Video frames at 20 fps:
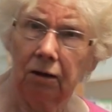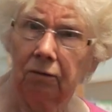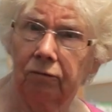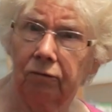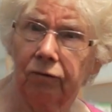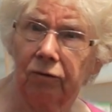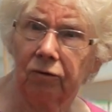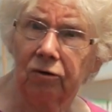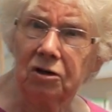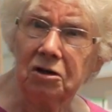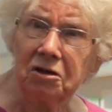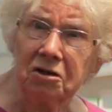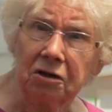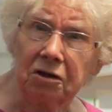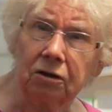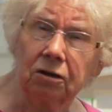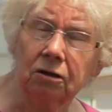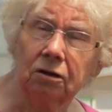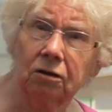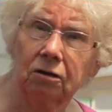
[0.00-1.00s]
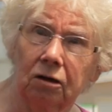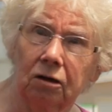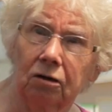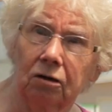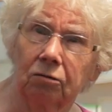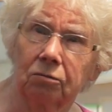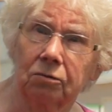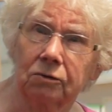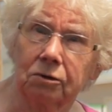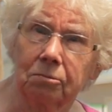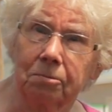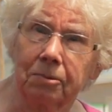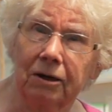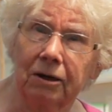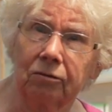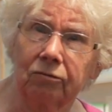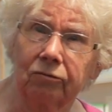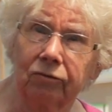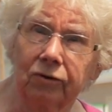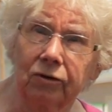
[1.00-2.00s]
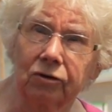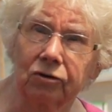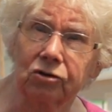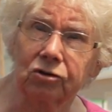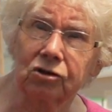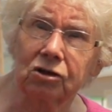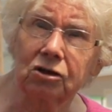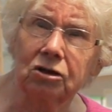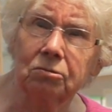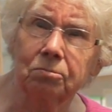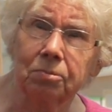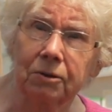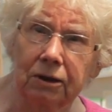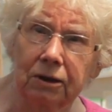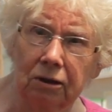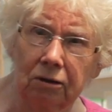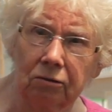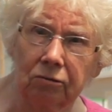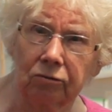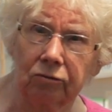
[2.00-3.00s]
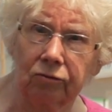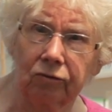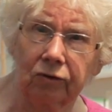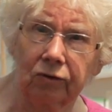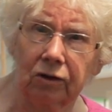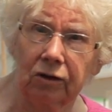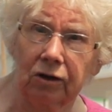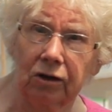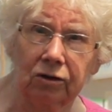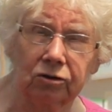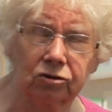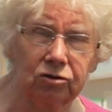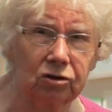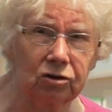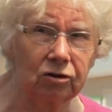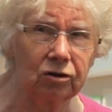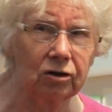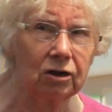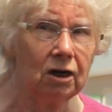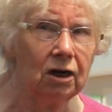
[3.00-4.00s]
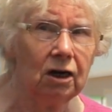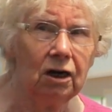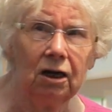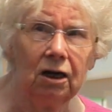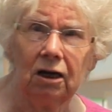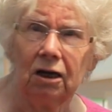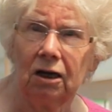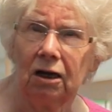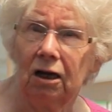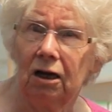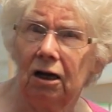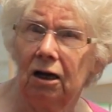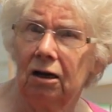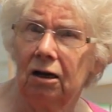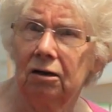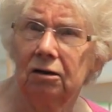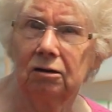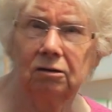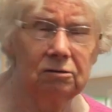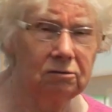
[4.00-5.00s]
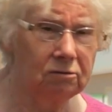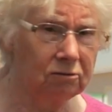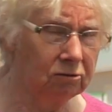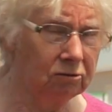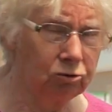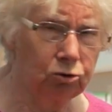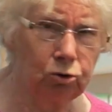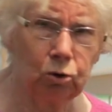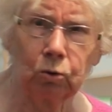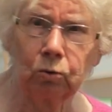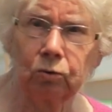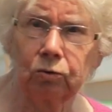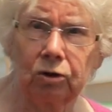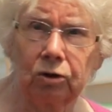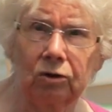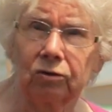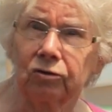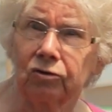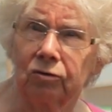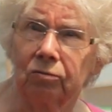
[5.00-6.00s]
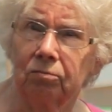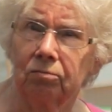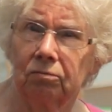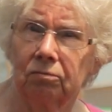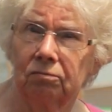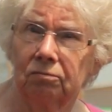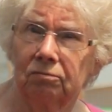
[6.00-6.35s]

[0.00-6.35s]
for eating, then there was a pound for your seed potatoes for the next year, and don't touch them.